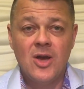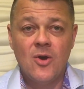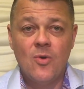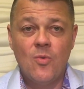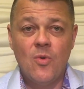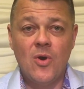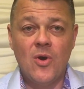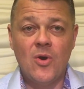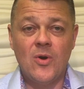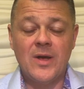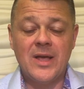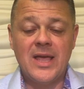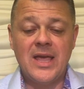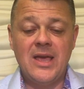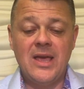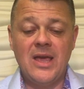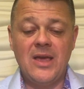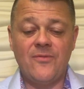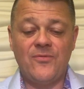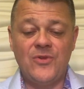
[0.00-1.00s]
Well,
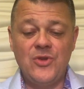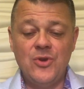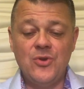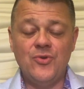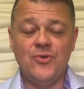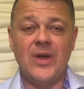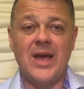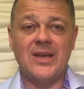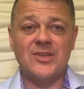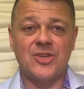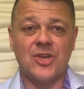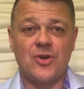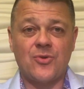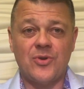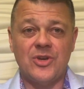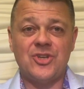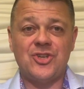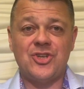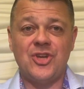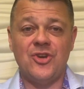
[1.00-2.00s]
if you as a
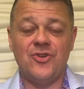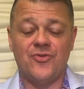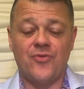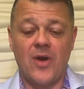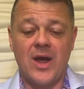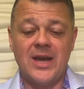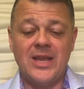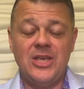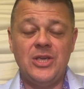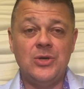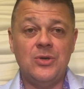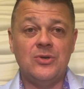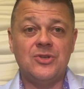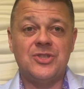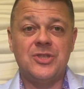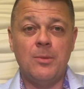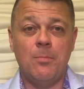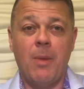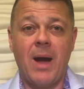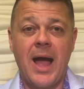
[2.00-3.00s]
Christian try to use
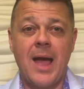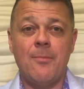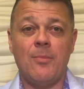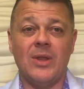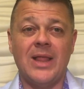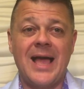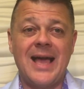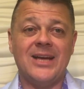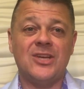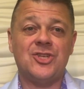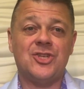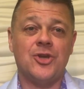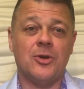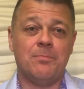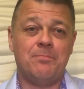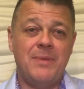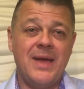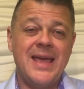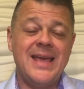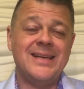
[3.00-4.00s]
the Bible as your
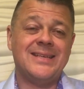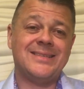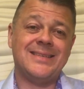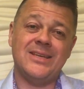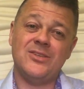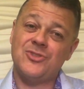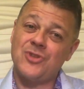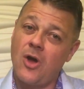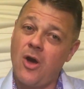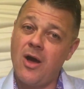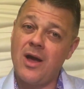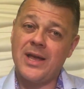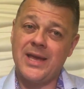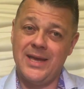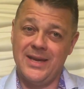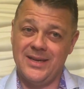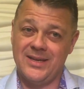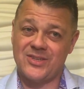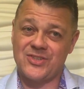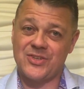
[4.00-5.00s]
base in
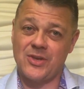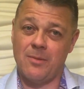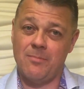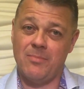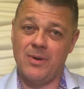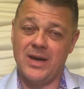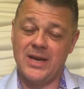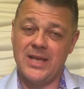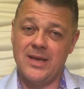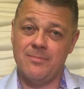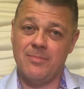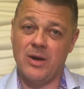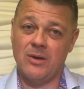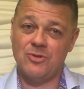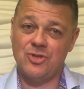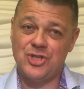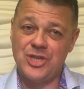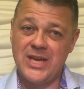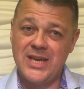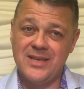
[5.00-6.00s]
talking to somebody
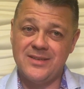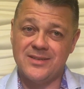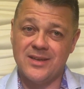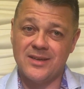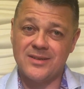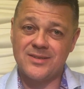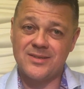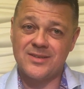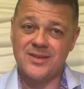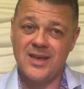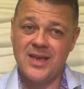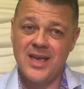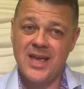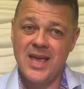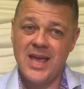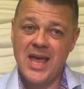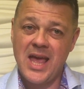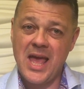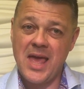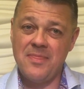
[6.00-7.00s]
about Jesus,
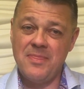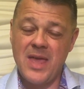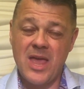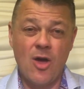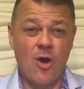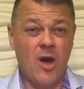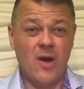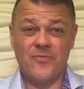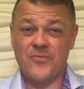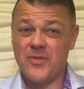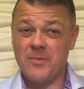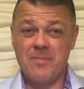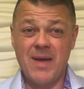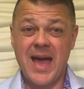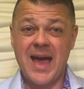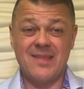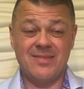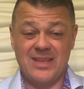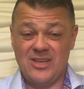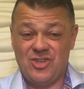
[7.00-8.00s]
and they off the
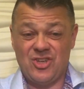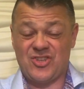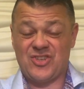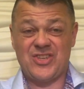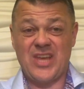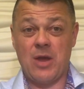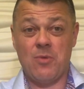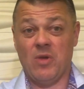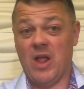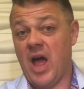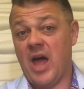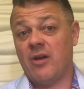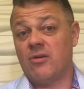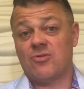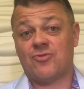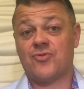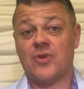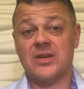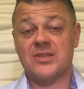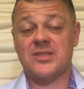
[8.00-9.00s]
bat, they just say, well, I
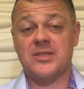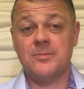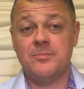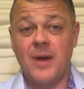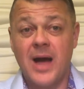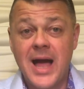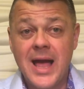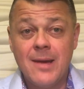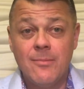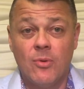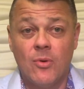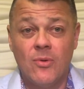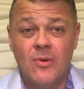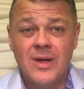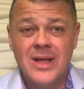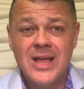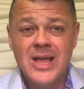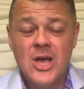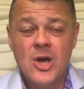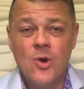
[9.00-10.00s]
don't trust the
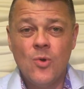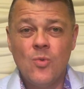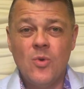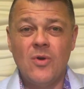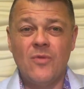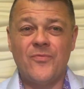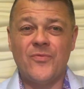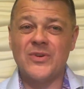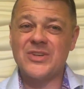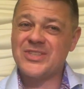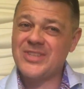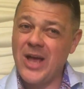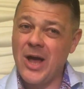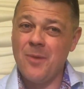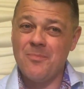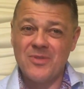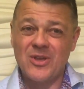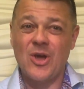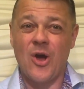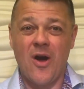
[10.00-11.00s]
Bible, well, for
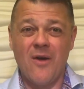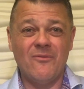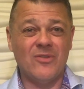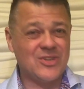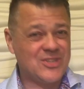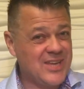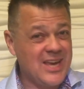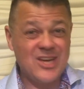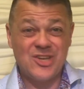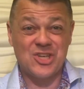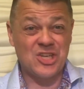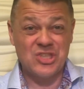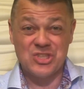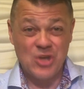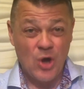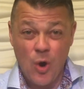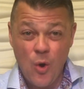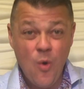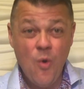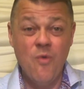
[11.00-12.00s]
some, the conversation's
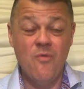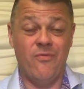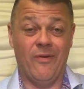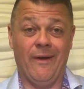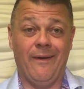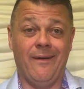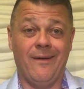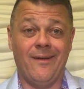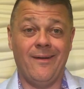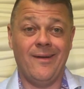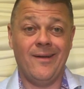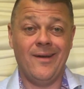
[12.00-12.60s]
over.